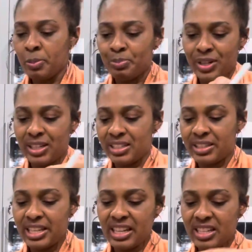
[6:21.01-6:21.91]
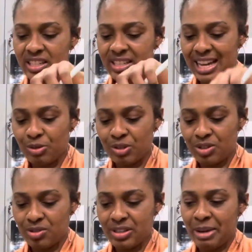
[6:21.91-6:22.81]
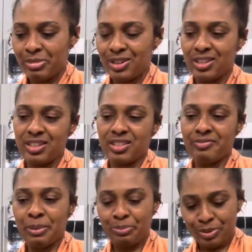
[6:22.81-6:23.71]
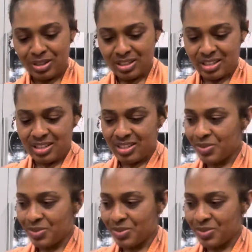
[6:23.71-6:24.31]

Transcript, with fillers: But the thing is, I don't want to do that because if I put this